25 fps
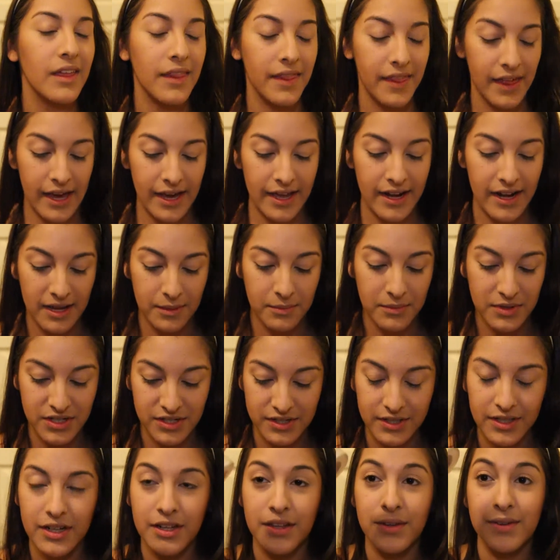that. I'm
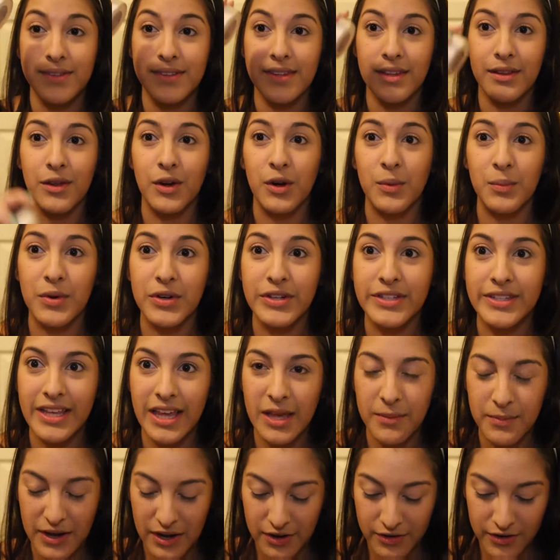just going to use the Laura
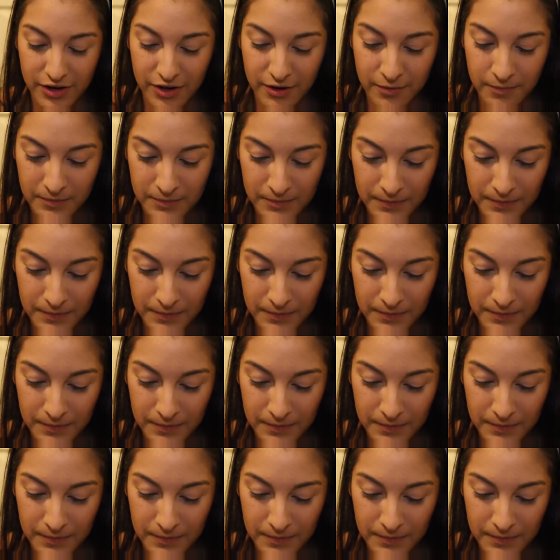Mercier powder.